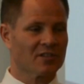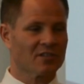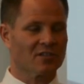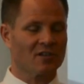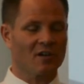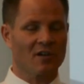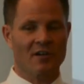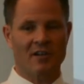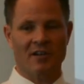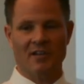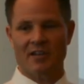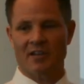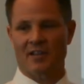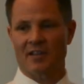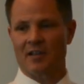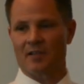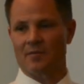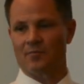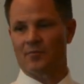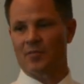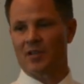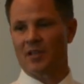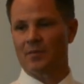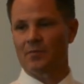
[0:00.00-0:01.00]
starting to
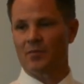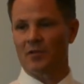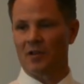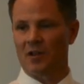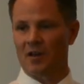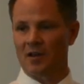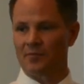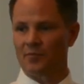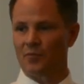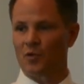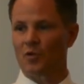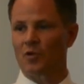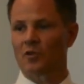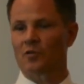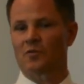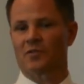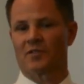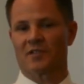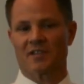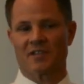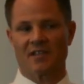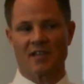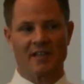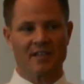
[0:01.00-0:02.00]
get people on board
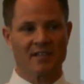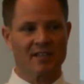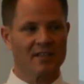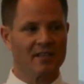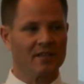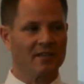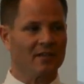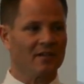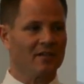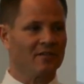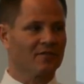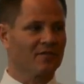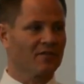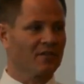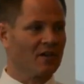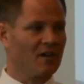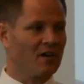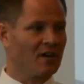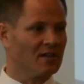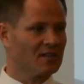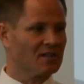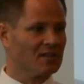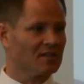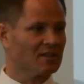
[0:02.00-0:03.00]
with this idea of
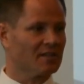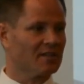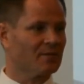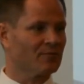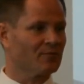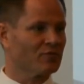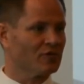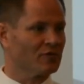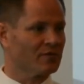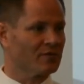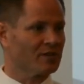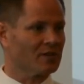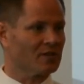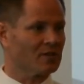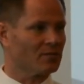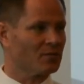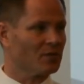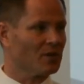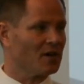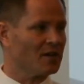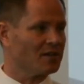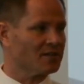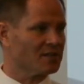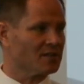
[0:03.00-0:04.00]
constantly improving their
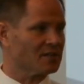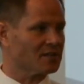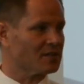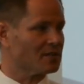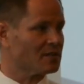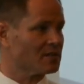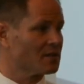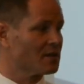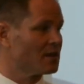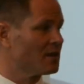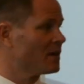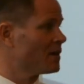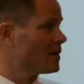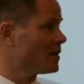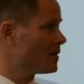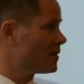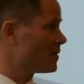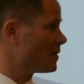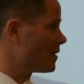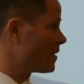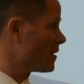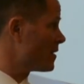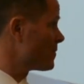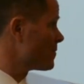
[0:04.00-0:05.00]
processes,
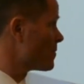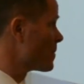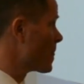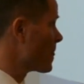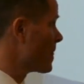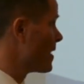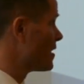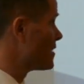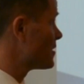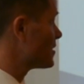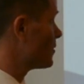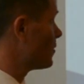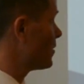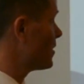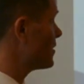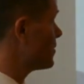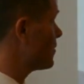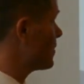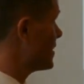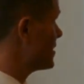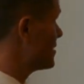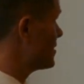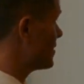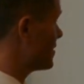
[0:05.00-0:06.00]
right? So one
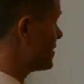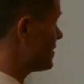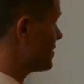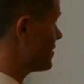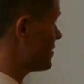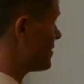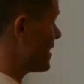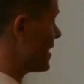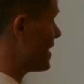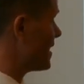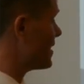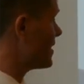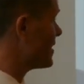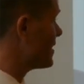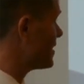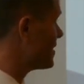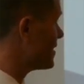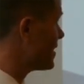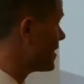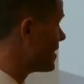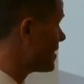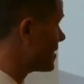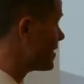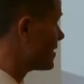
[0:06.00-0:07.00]
of the ways you can do that
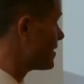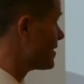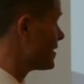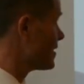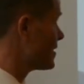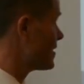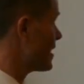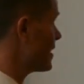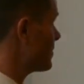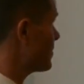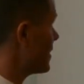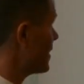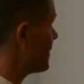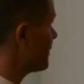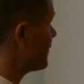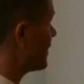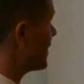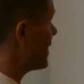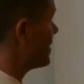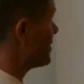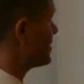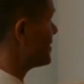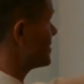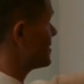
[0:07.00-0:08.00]
in, uh, in KPI
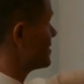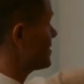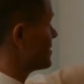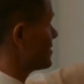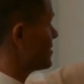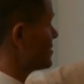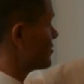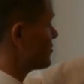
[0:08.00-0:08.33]
Fire, this is a